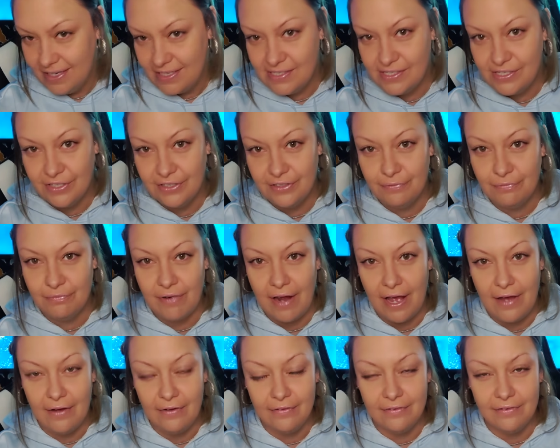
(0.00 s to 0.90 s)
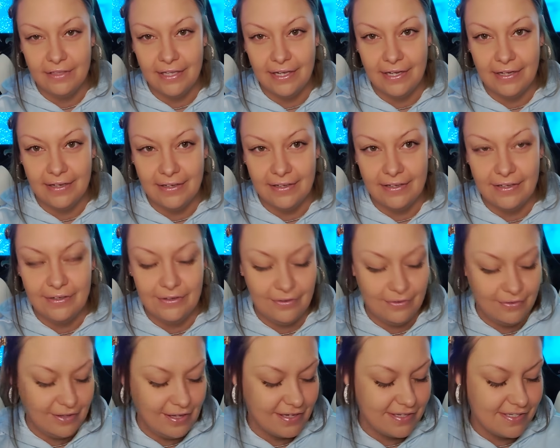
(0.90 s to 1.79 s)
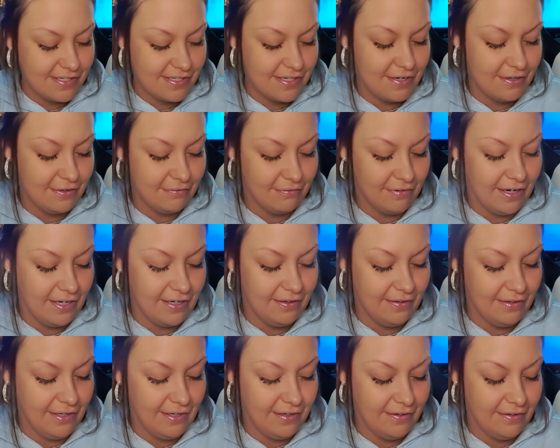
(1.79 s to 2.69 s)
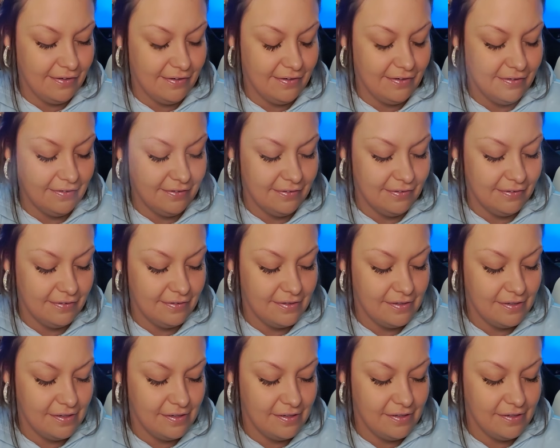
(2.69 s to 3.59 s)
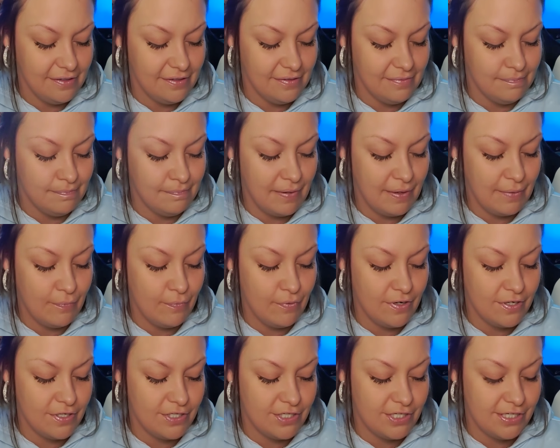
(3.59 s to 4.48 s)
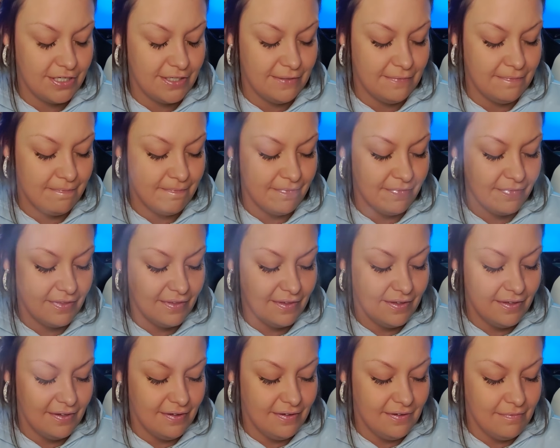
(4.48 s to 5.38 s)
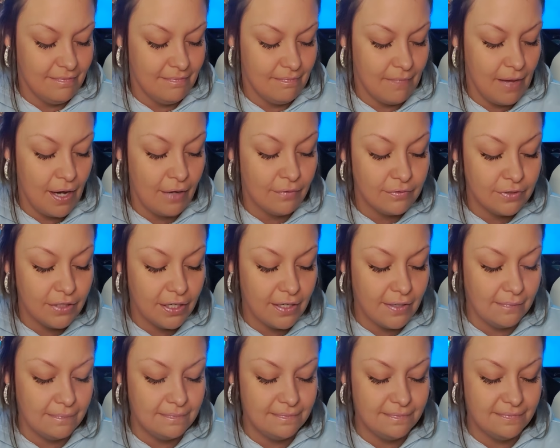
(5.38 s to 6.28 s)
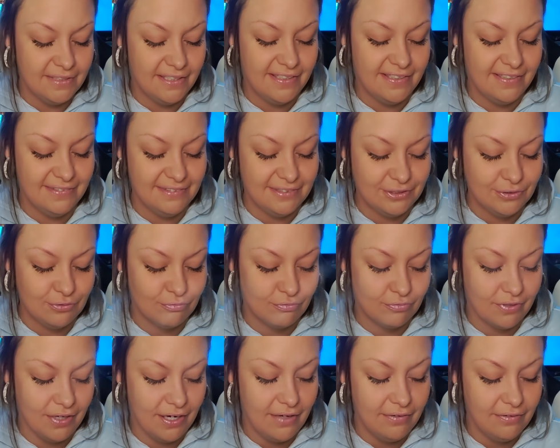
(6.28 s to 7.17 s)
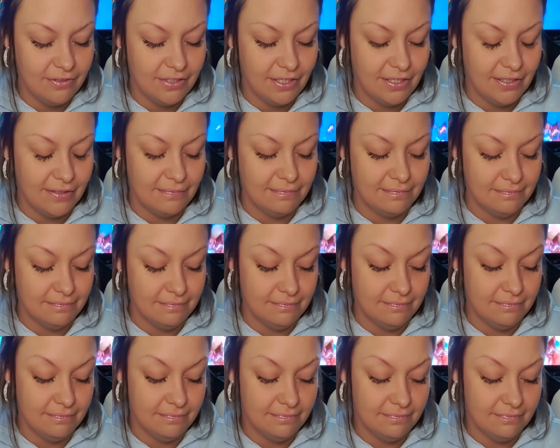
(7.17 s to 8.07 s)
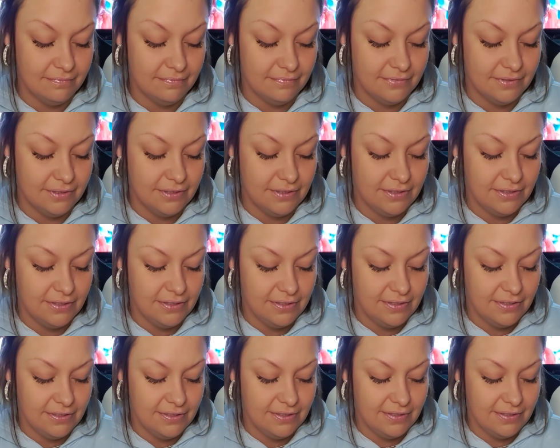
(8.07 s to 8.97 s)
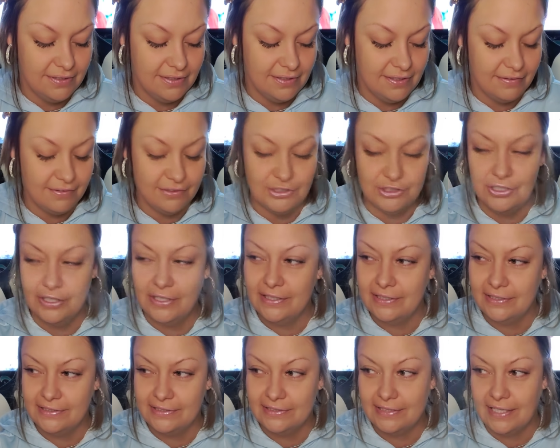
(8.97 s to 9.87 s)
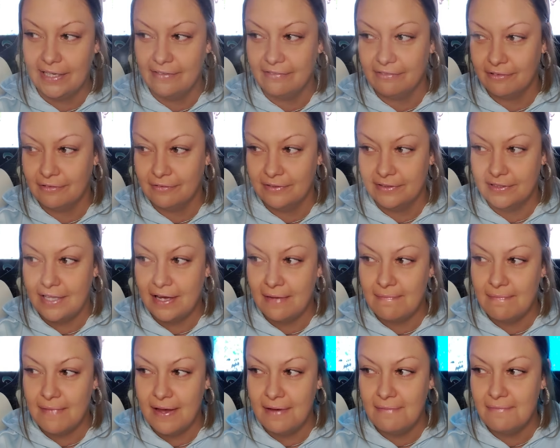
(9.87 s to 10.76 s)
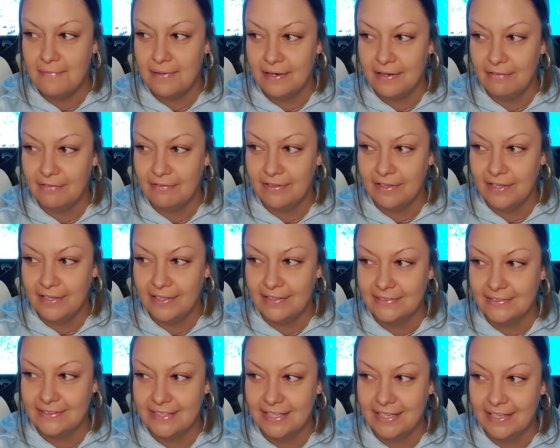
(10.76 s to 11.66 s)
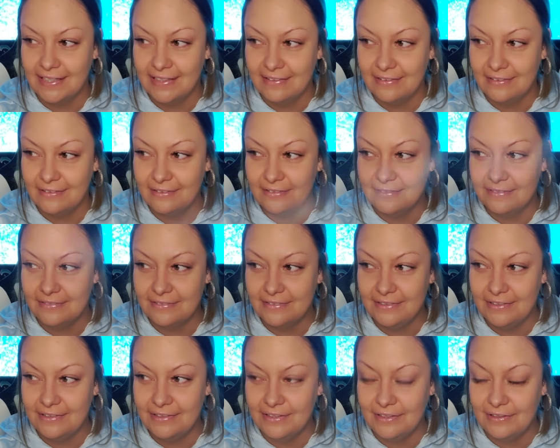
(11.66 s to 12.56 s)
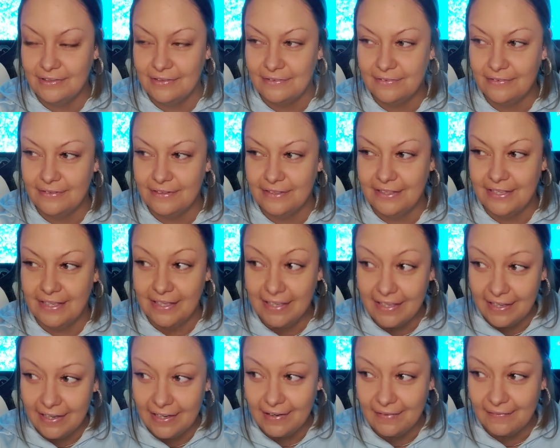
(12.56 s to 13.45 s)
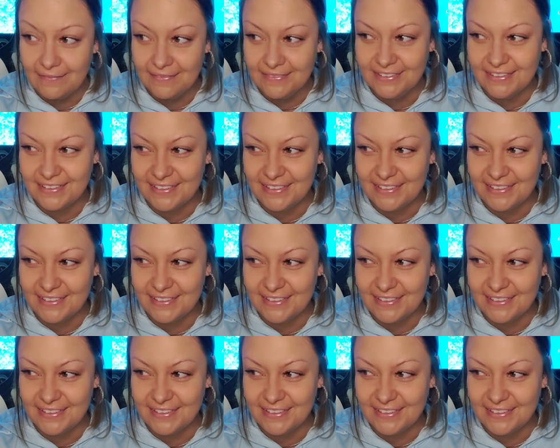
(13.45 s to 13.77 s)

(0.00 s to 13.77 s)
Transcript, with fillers: it's heard round like you know that song regulator uh by warren g mound up it was round up i was trying to decipher what that meant but i feel like it's like you know, giddy up